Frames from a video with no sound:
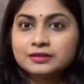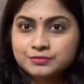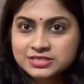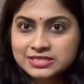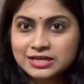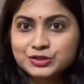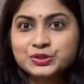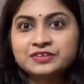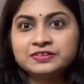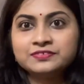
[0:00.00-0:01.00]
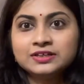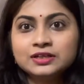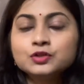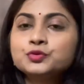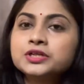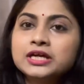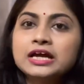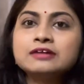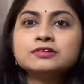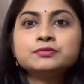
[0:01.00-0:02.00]
Namaskar to everyone. Today
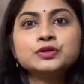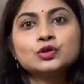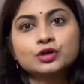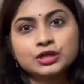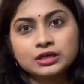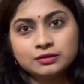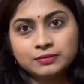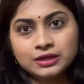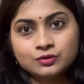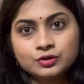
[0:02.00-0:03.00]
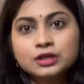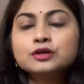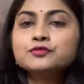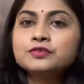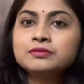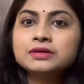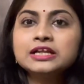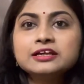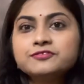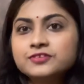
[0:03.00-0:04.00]
I will be talking about
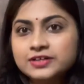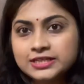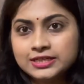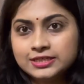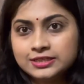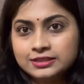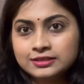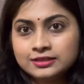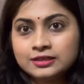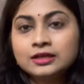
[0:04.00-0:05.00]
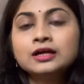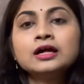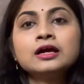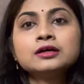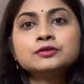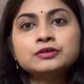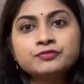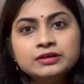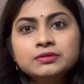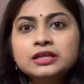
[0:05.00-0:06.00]
female infertility.
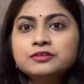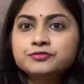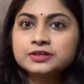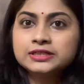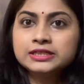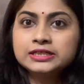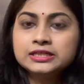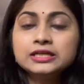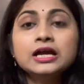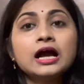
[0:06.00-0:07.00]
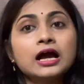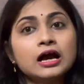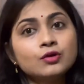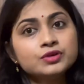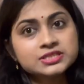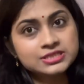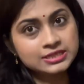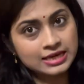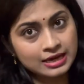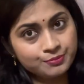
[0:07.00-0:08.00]
Female infertility, how does
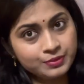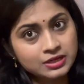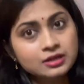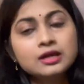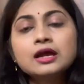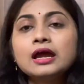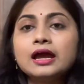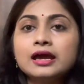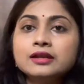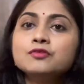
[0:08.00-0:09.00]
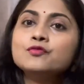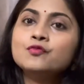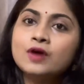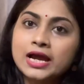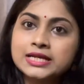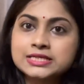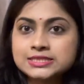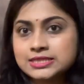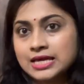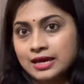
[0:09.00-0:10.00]
it happen and why
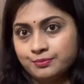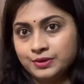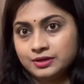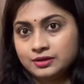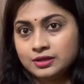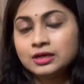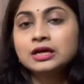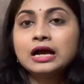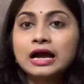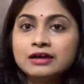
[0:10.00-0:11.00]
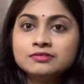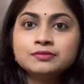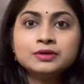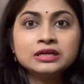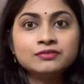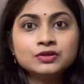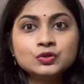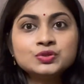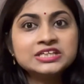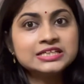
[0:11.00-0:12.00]
does it happen? I will be giving
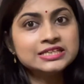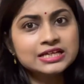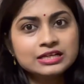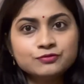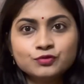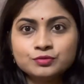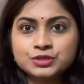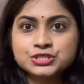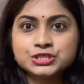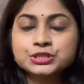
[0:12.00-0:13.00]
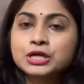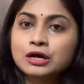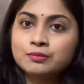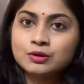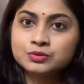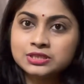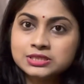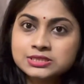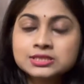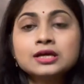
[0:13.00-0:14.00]
you detailed information about
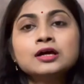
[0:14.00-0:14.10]
this.